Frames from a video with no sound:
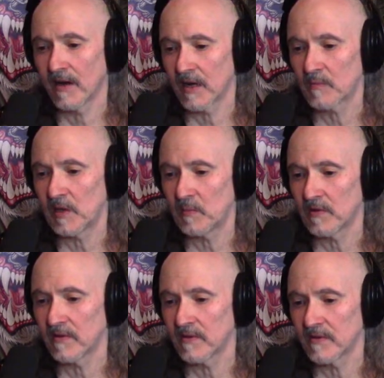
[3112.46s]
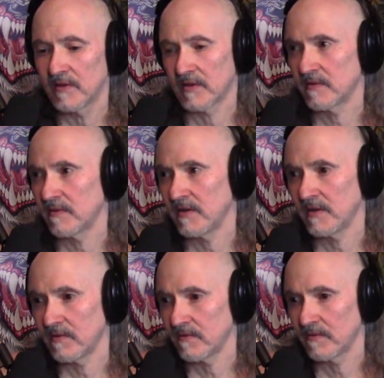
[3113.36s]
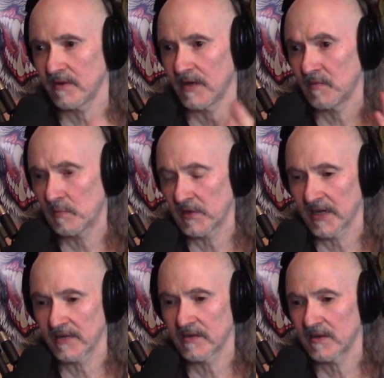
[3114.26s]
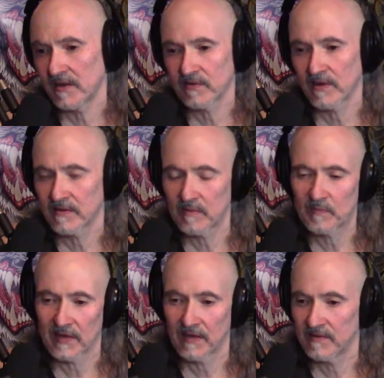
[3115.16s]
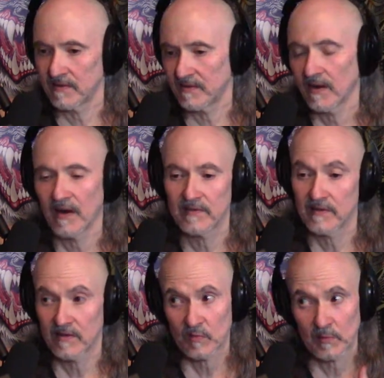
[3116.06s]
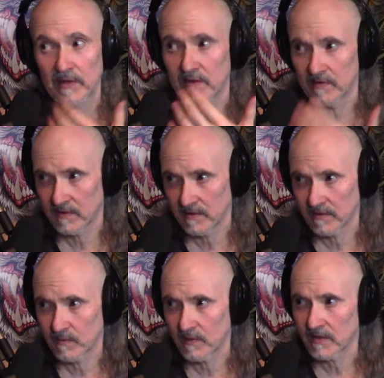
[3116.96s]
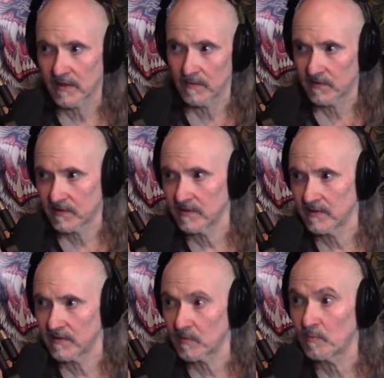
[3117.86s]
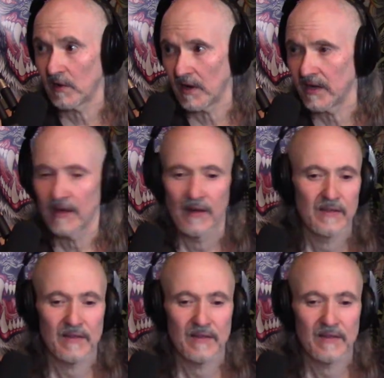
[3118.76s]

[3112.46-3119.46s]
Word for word: of people, look, uh, everybody out there has all their opinions and thoughts and experiences when it comes to this. But yeah. the